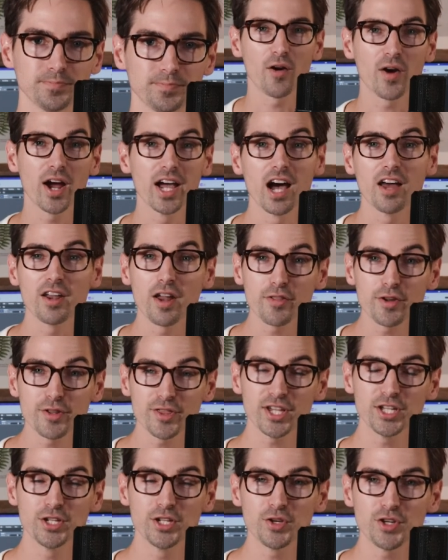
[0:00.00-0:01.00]
All right, another
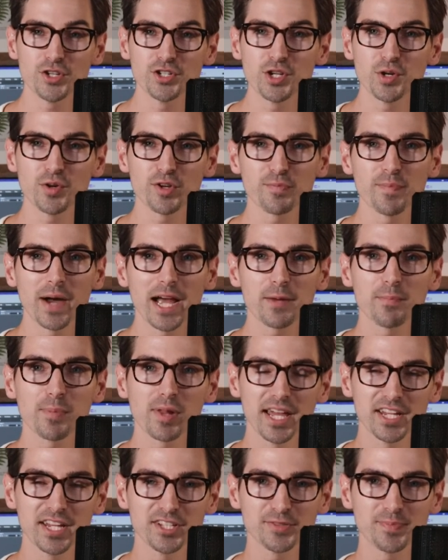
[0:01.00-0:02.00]
thing you can do with mic
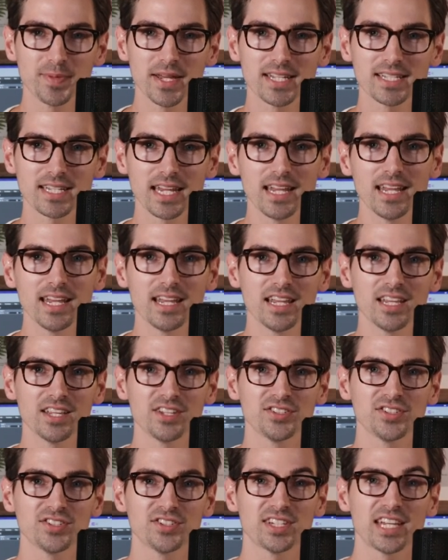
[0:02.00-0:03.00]
placement
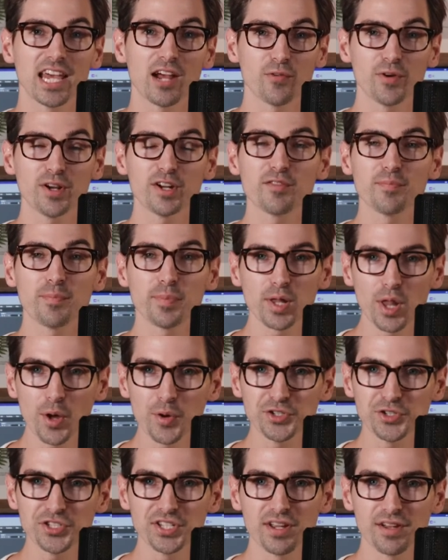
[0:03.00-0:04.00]
is get rid of
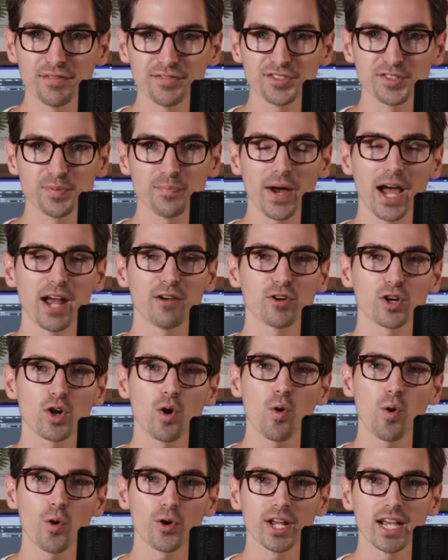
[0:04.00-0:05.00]
plosives by
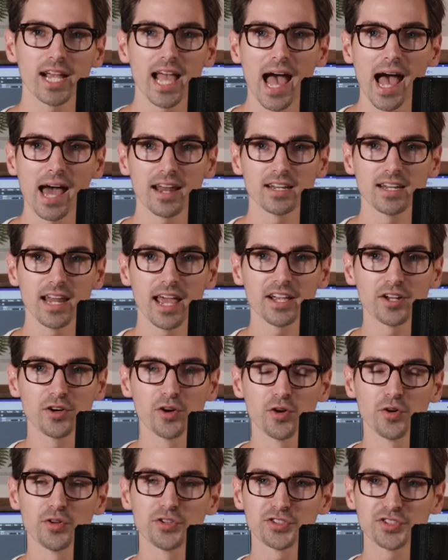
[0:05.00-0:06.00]
recording at an angle.